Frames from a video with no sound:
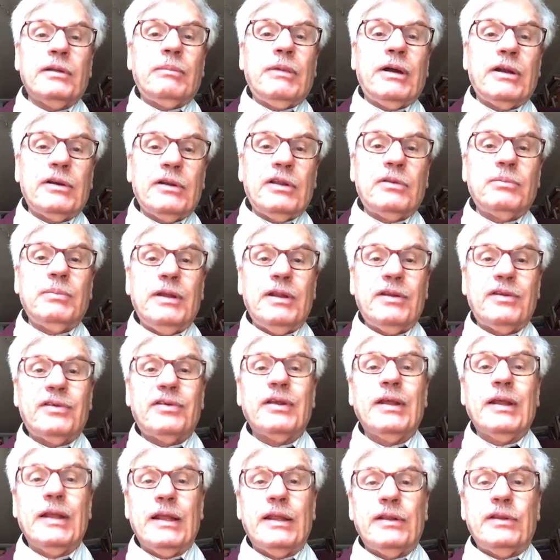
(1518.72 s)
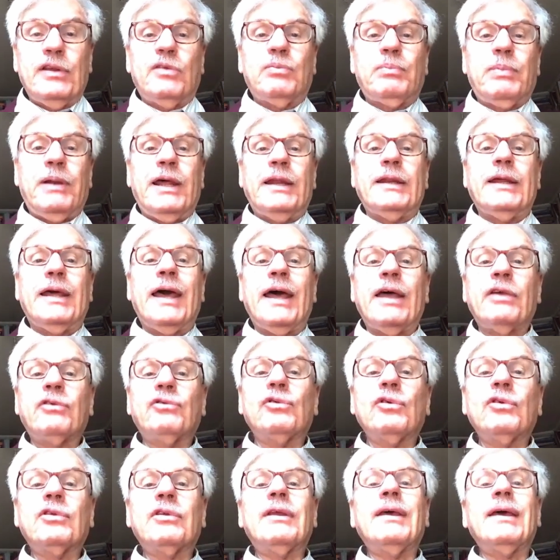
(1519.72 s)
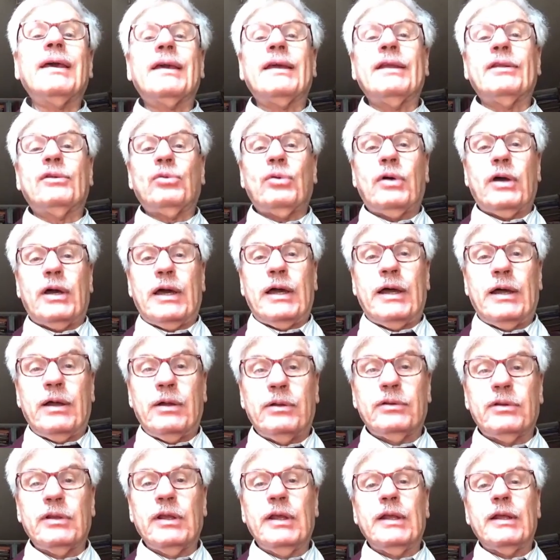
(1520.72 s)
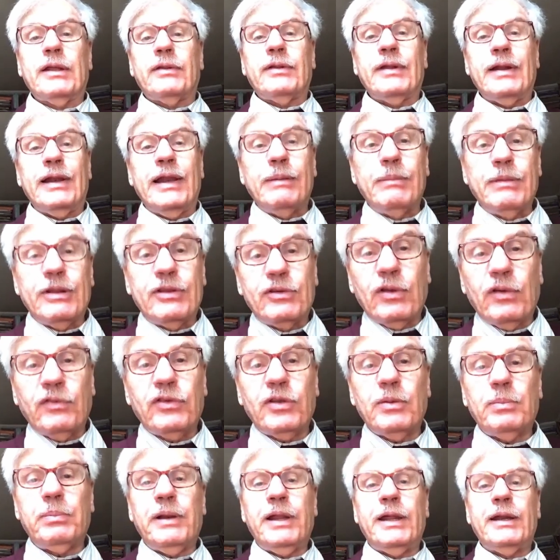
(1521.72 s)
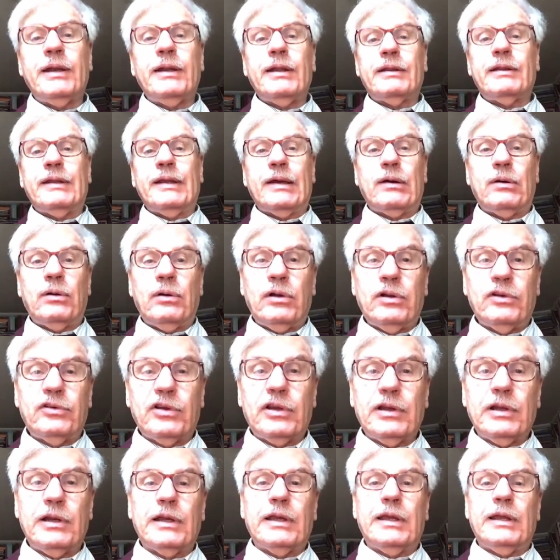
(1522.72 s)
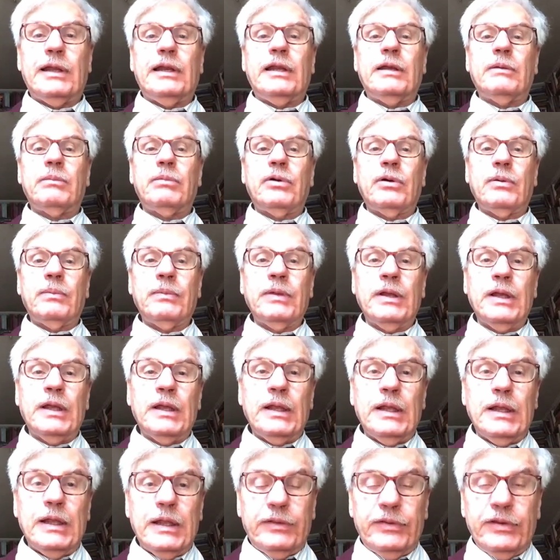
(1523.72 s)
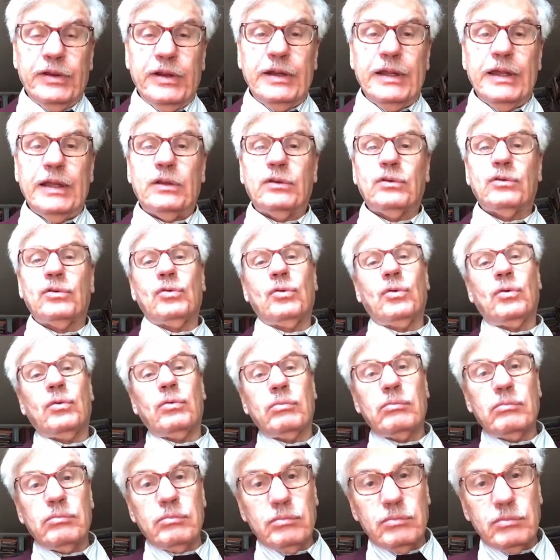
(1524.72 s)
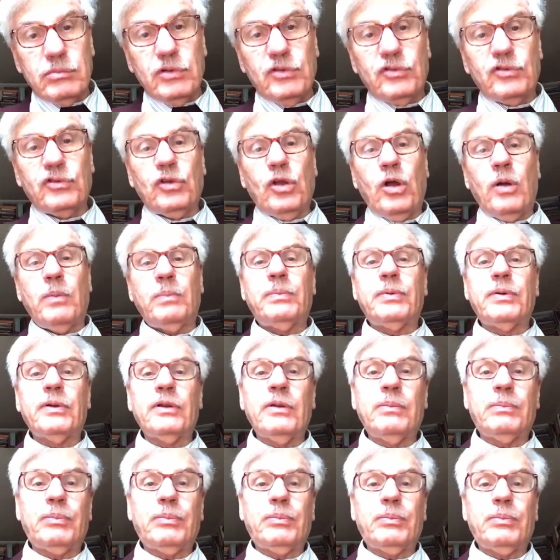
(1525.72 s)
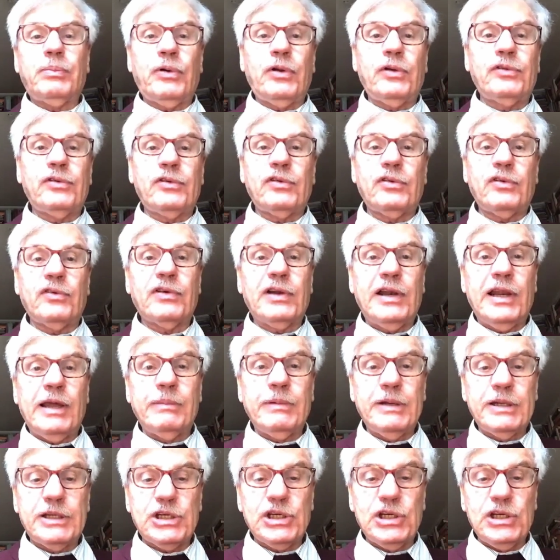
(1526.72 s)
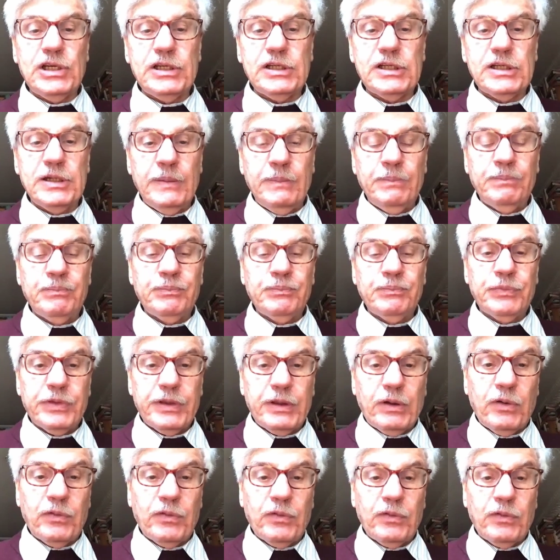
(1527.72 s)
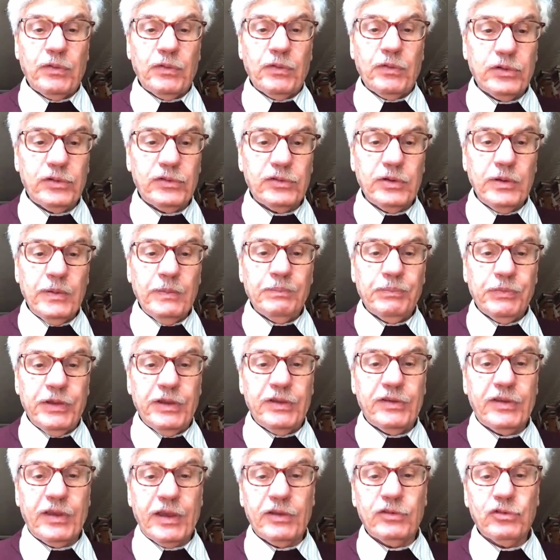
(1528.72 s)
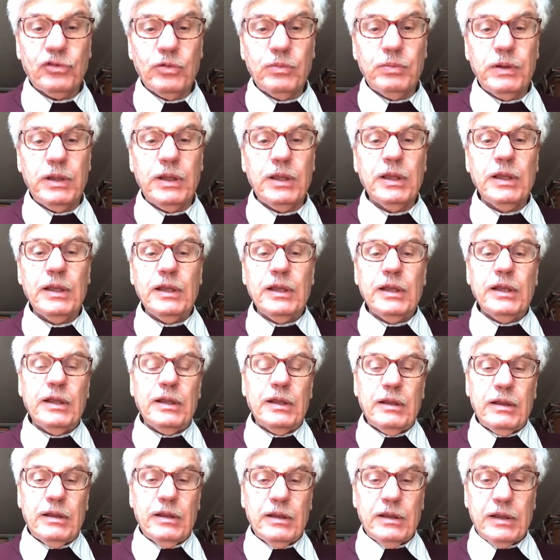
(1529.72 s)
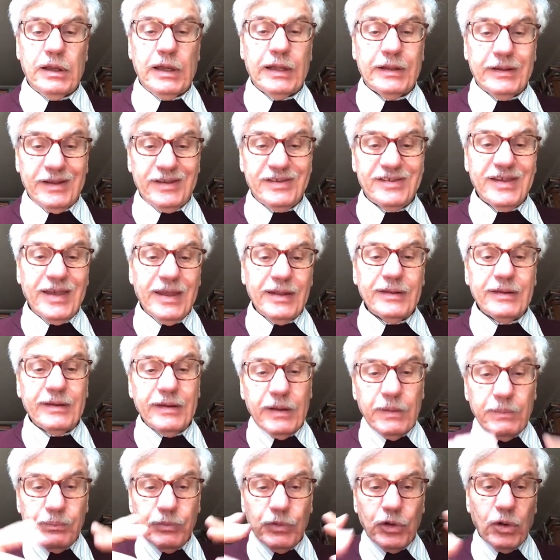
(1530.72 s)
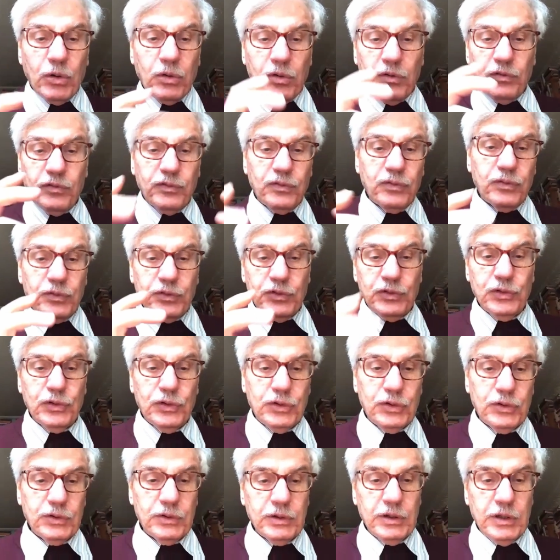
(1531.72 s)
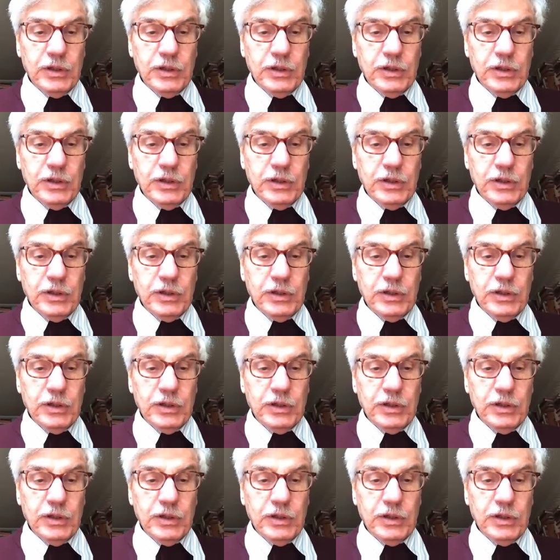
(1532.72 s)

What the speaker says: dimension. That means this planning has to take into account the limits of the planet, the ecological equilibrium, the need to stop the process of climate change. Of course, this has to be at the center of the